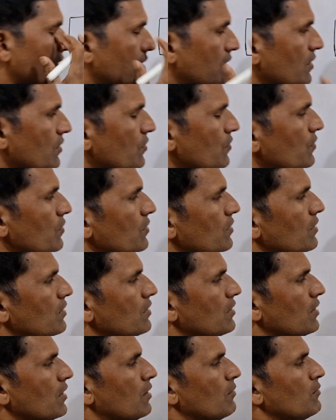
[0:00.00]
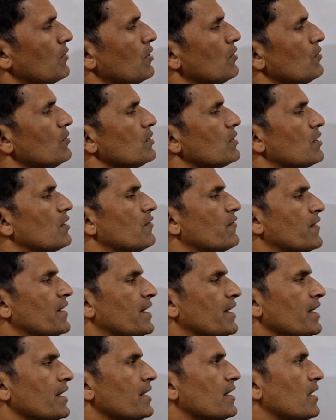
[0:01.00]
Q amount of
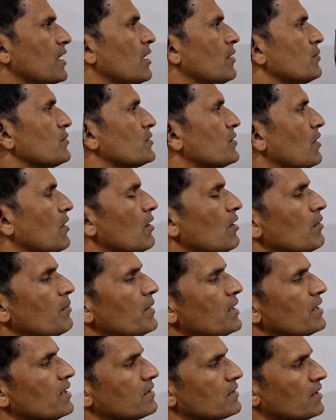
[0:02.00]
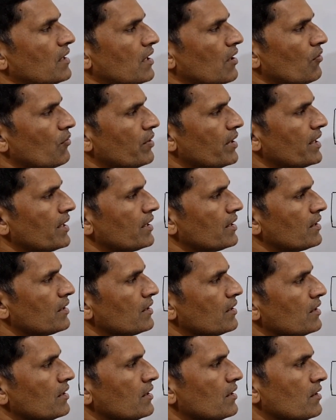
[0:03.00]
heat absorbed by the surrounding
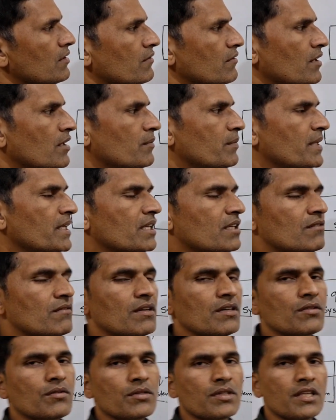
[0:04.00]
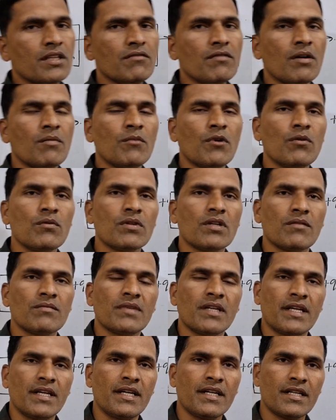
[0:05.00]
will be equal to Q amount
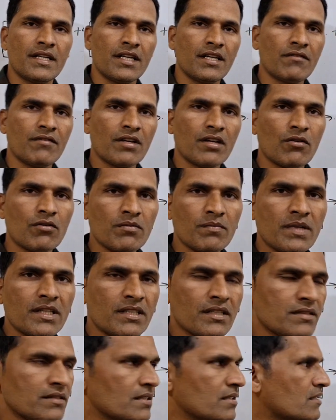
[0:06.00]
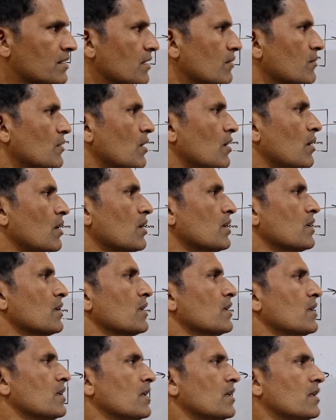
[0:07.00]
of the heat given out by the system,
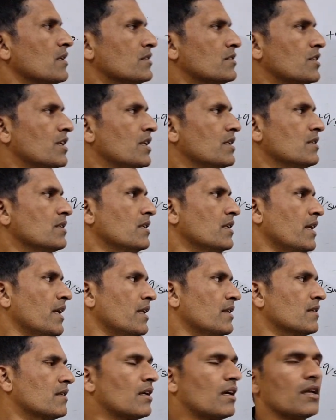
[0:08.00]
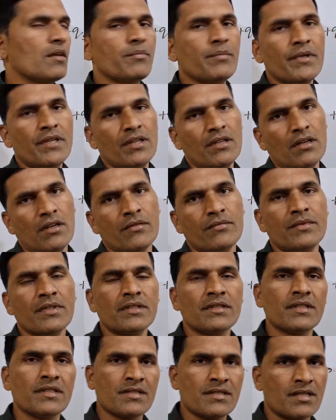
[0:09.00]
or change in enthalpy of
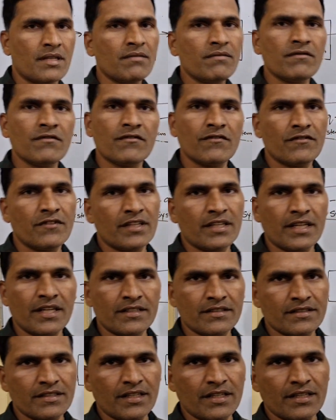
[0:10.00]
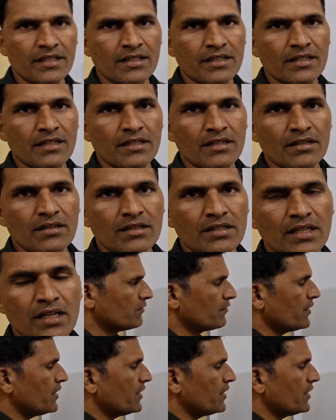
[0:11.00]
the system, we can say. Okay.